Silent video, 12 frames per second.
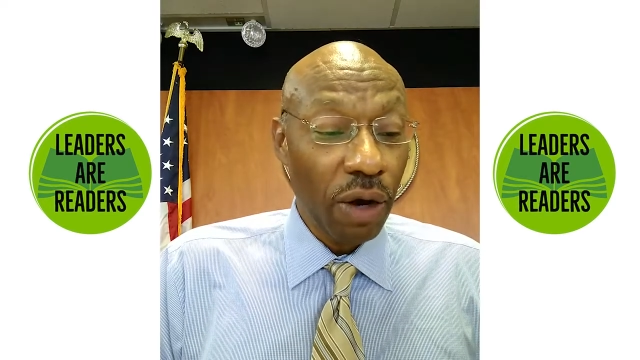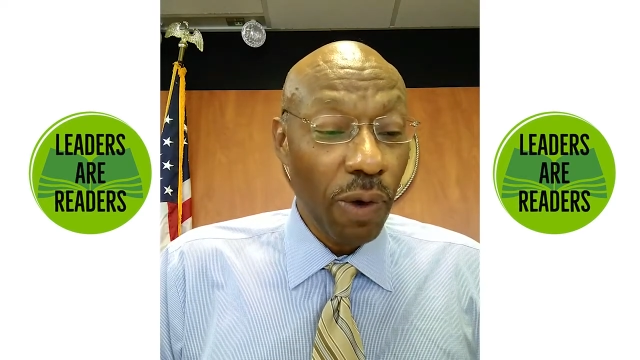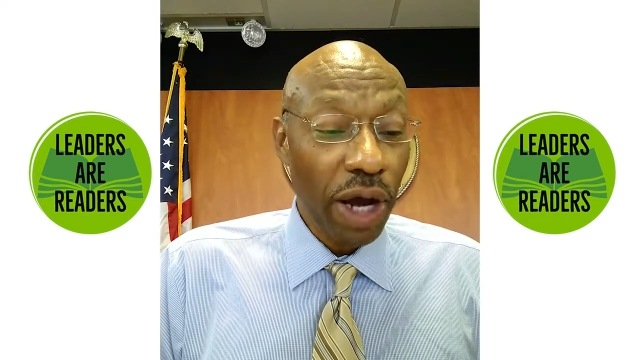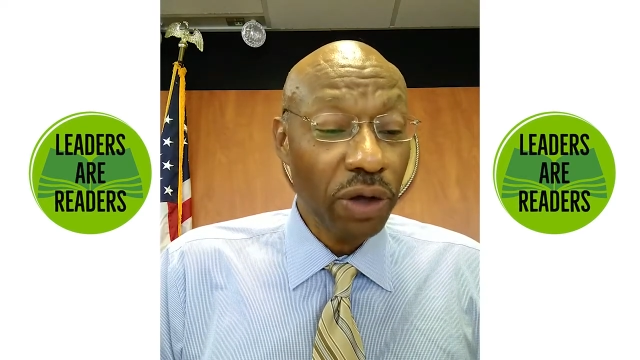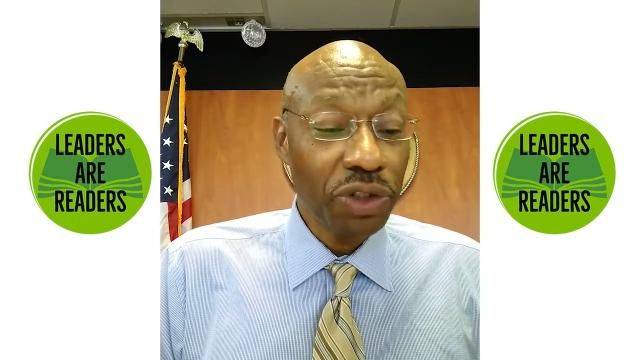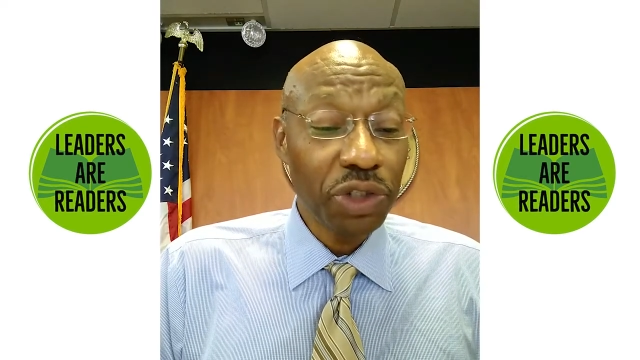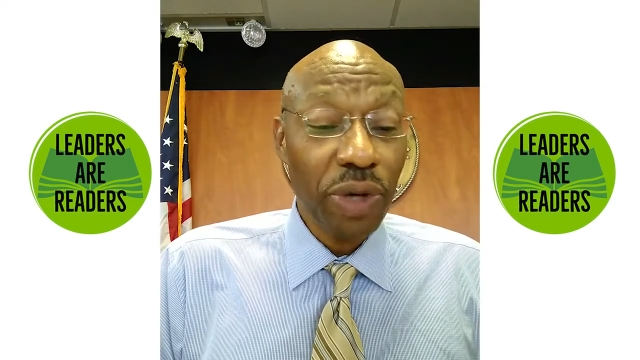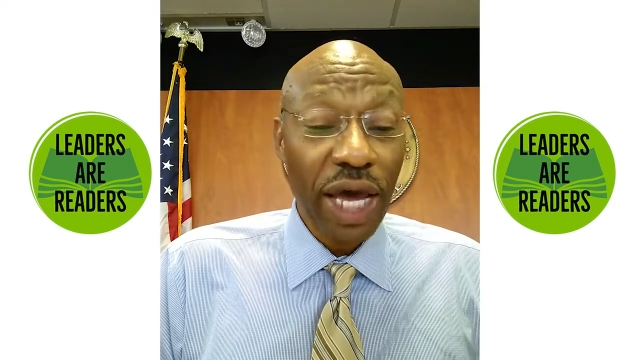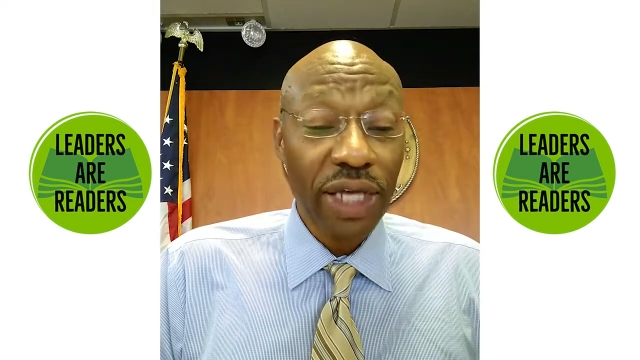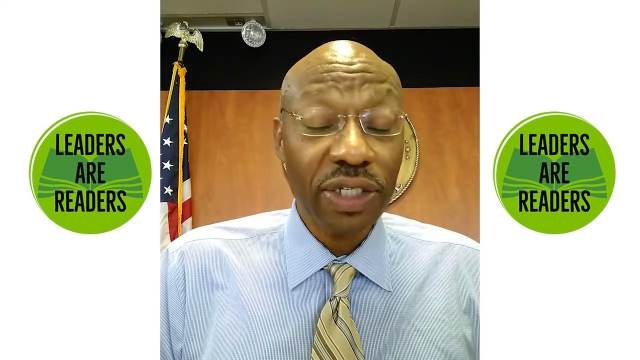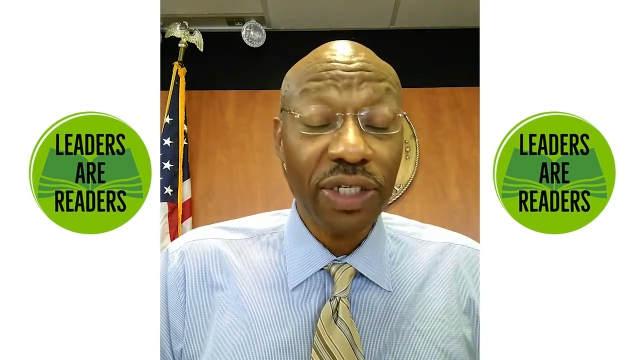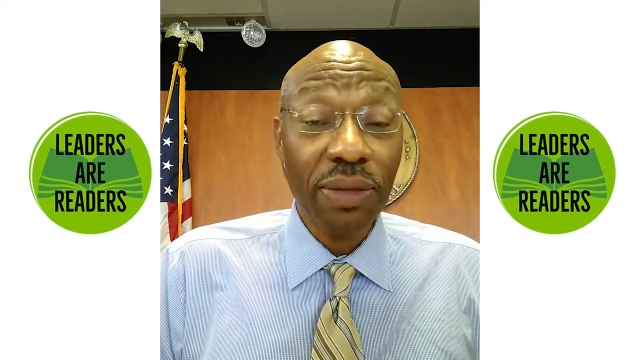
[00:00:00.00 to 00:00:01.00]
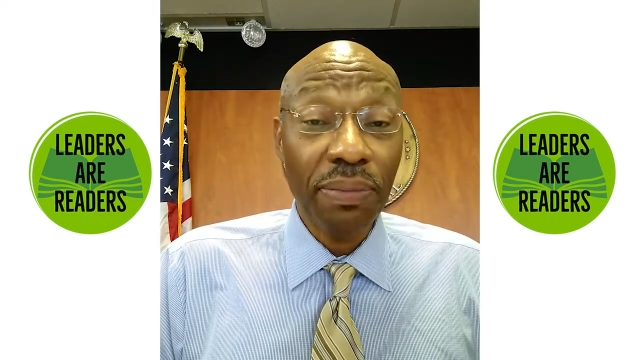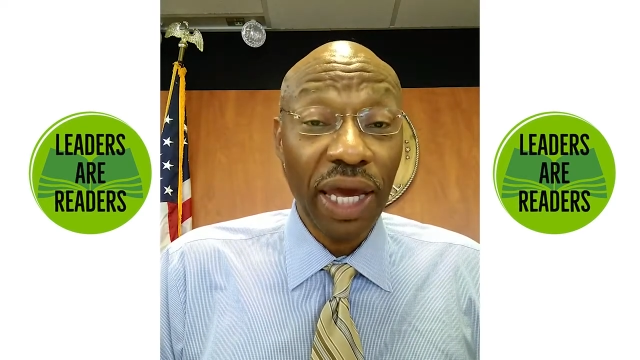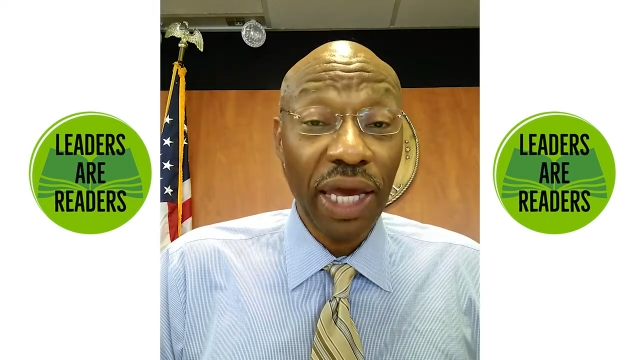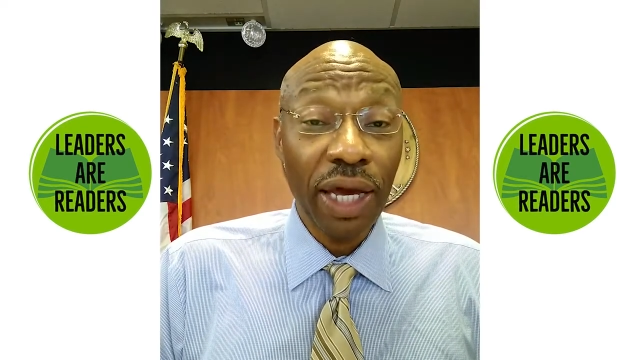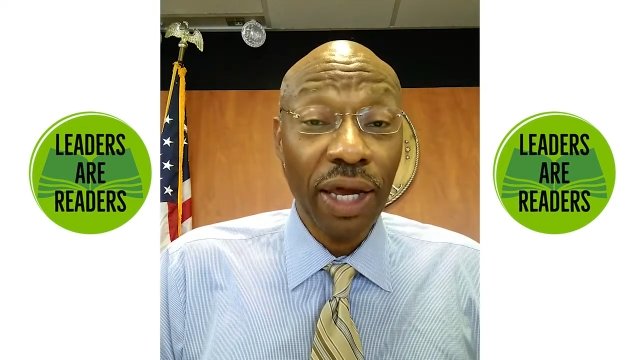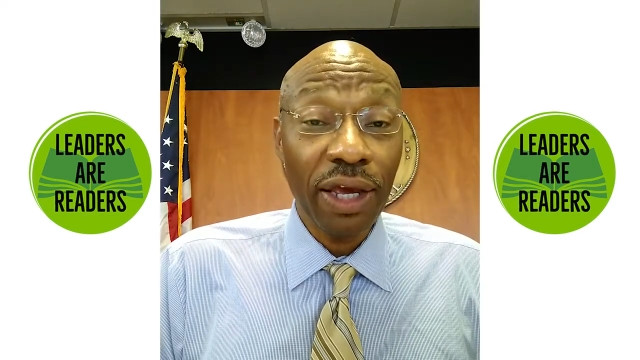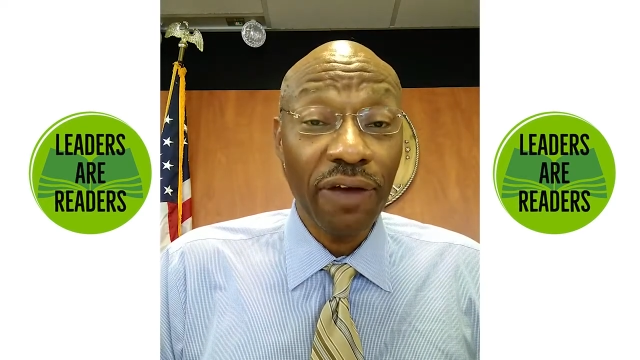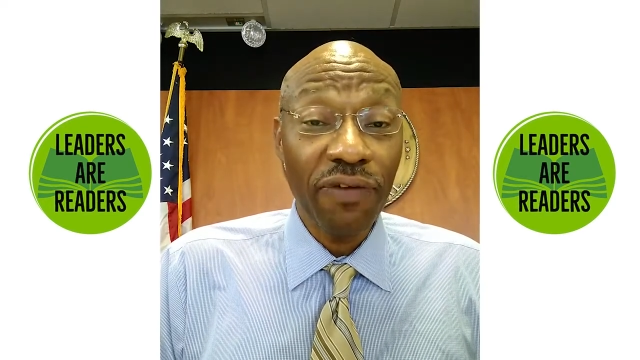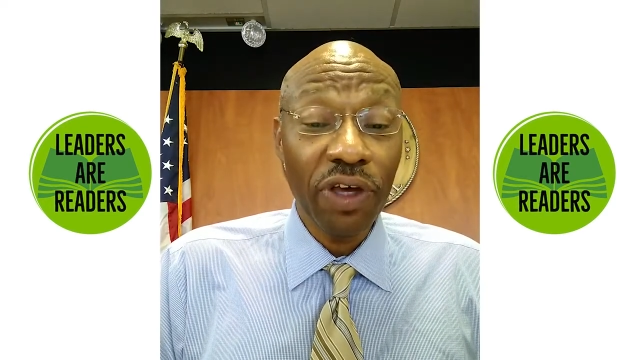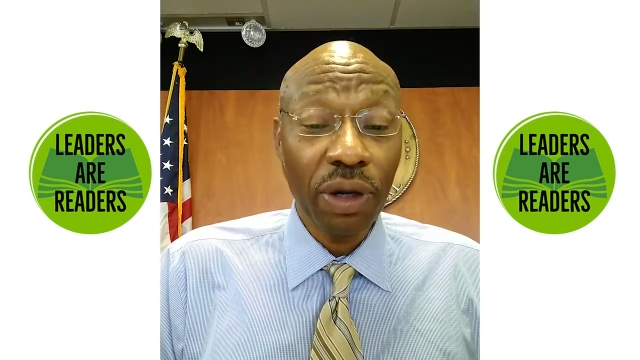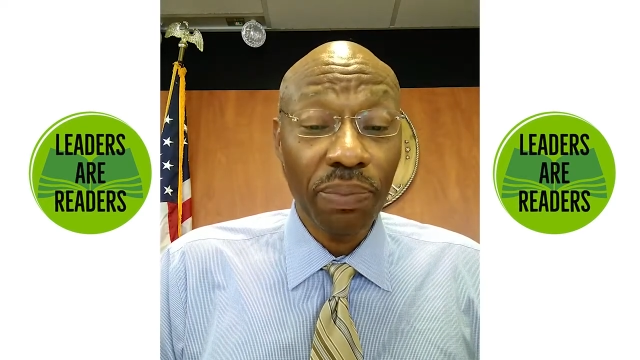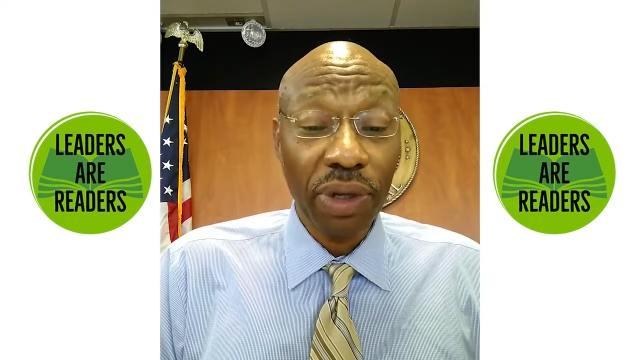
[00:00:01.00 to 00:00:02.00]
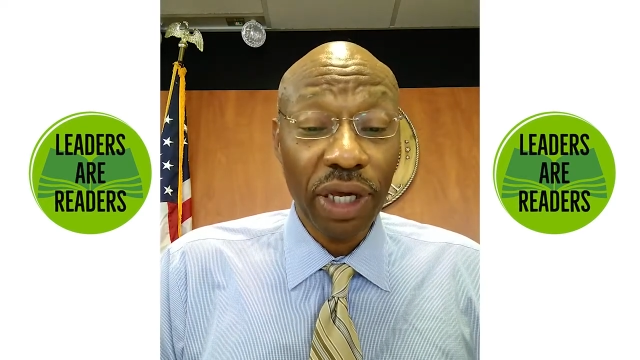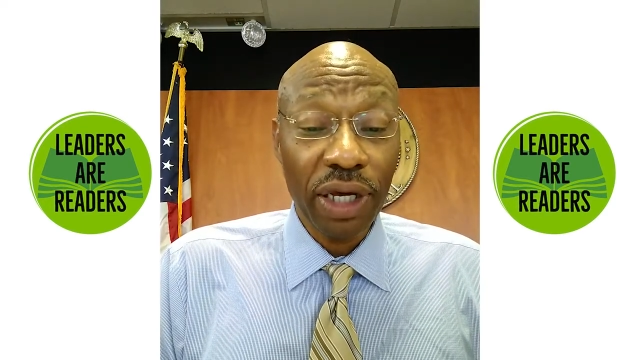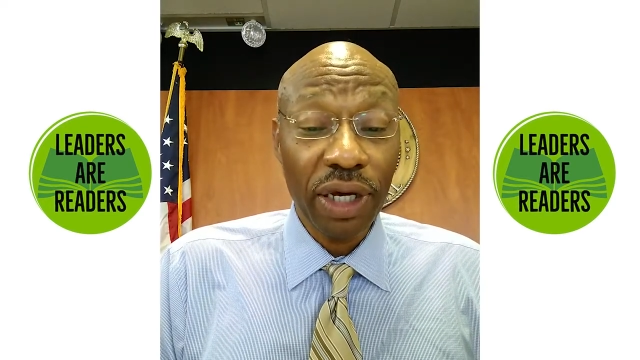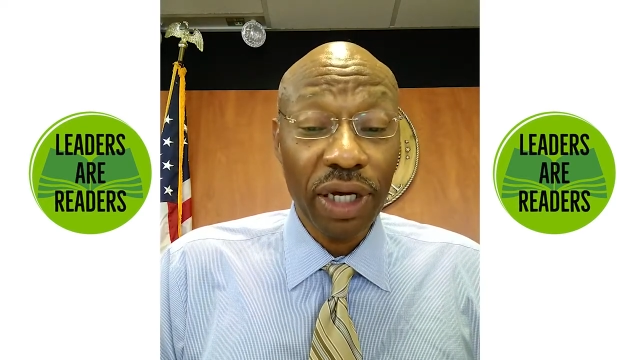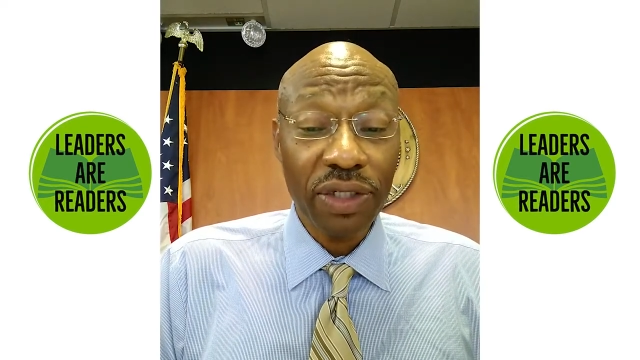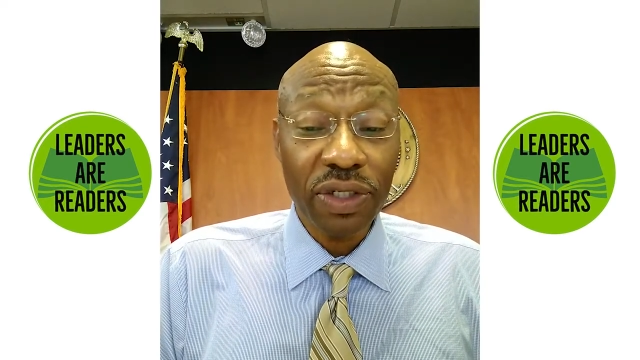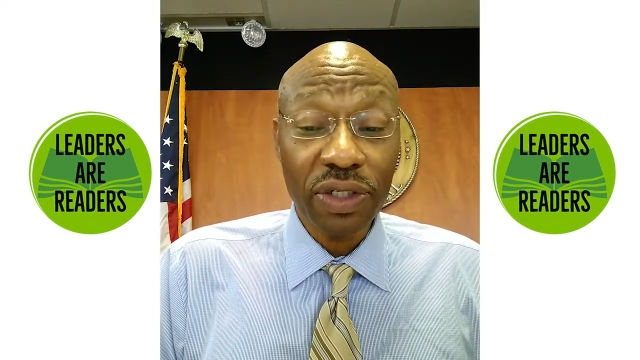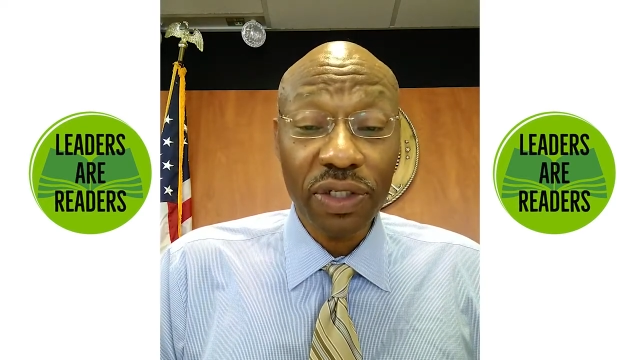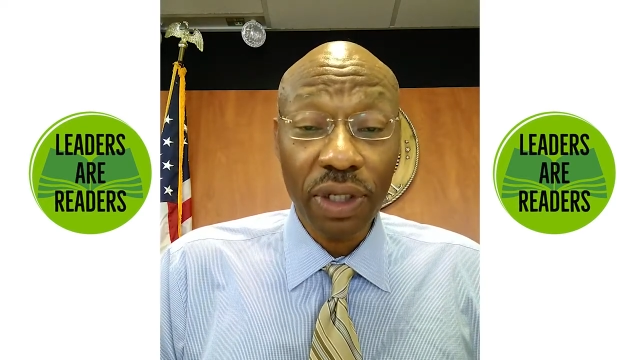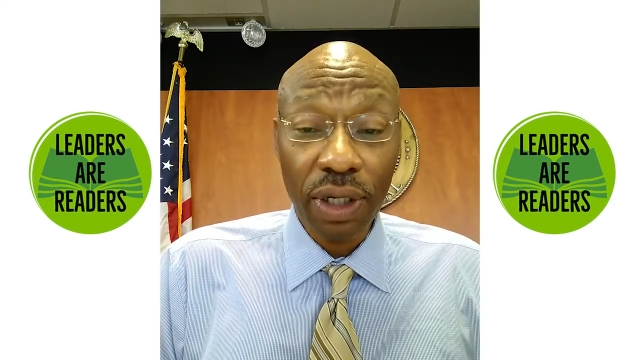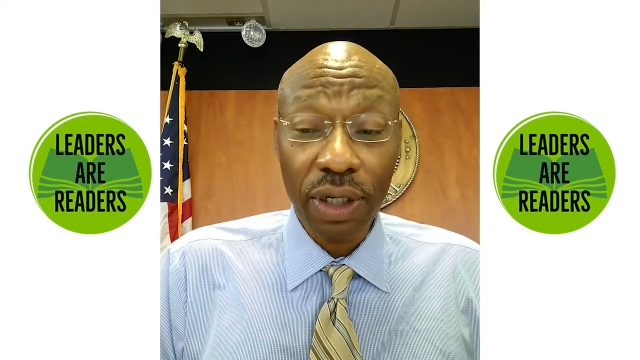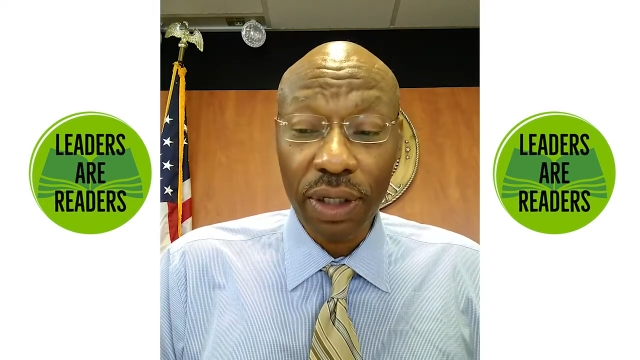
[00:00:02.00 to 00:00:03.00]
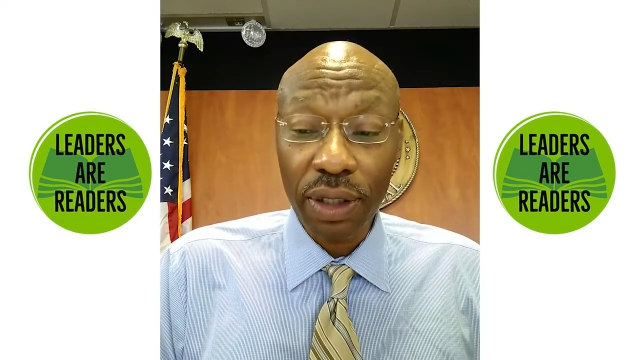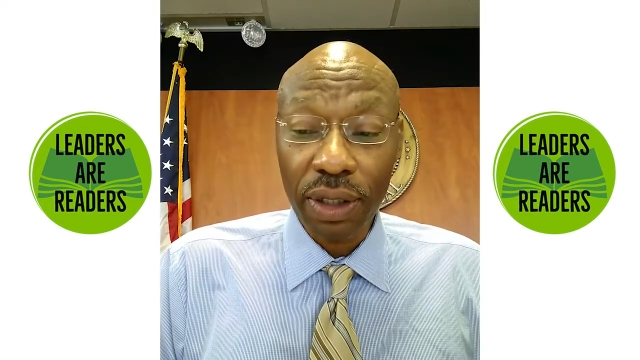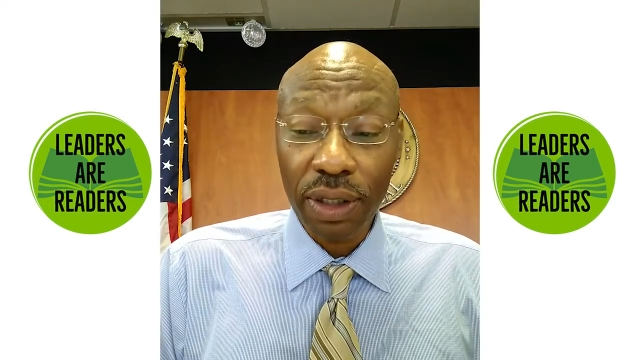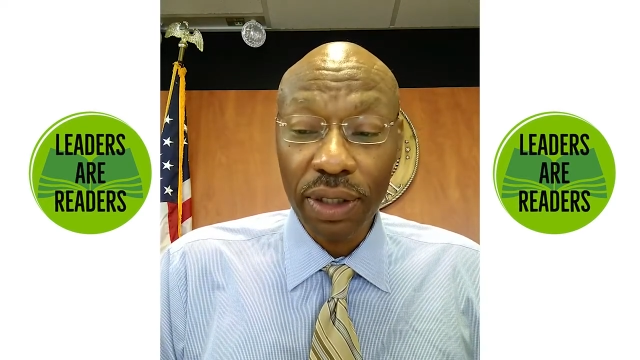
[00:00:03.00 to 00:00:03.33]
Why don't you ask the man if he'll play us a song?